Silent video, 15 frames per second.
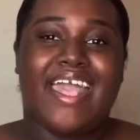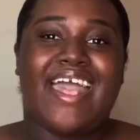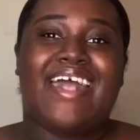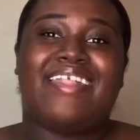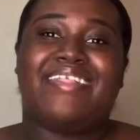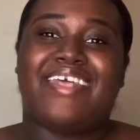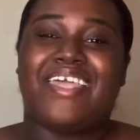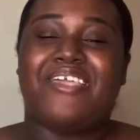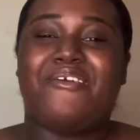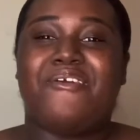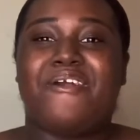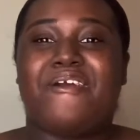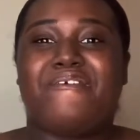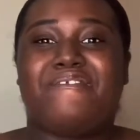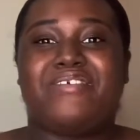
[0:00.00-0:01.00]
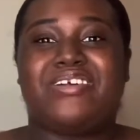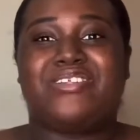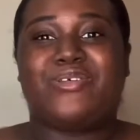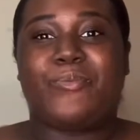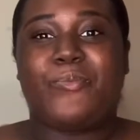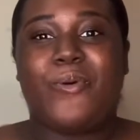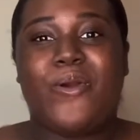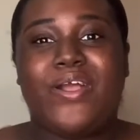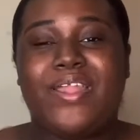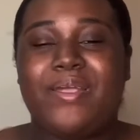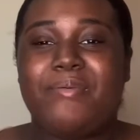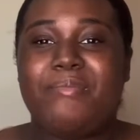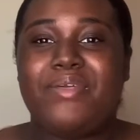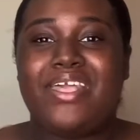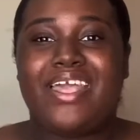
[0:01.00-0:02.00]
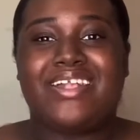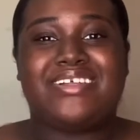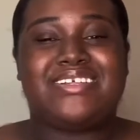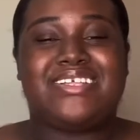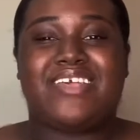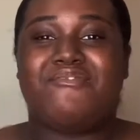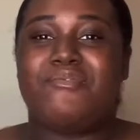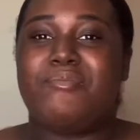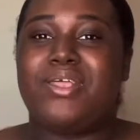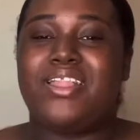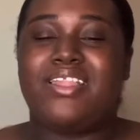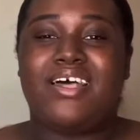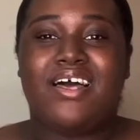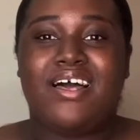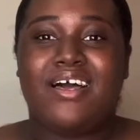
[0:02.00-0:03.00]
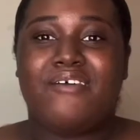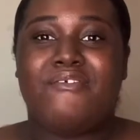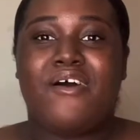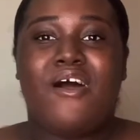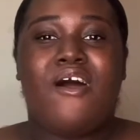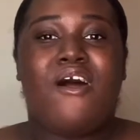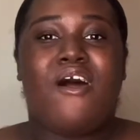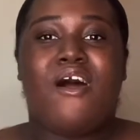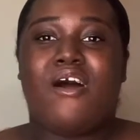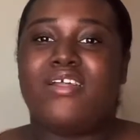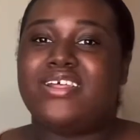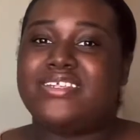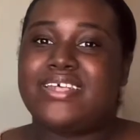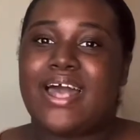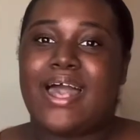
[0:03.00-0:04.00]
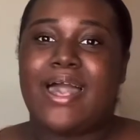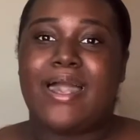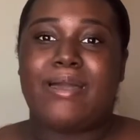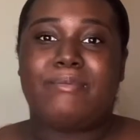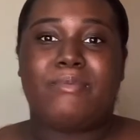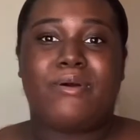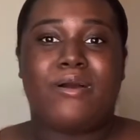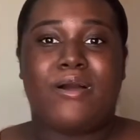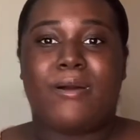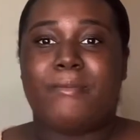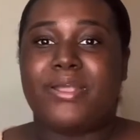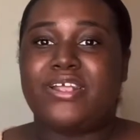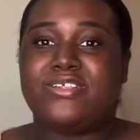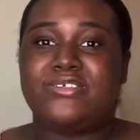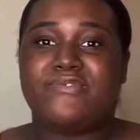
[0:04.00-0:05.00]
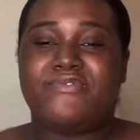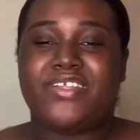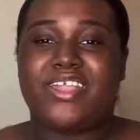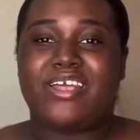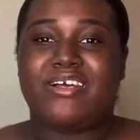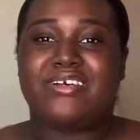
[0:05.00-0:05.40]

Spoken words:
Thank you, girl, for supporting me and just giving me love all the time on my YouTube videos,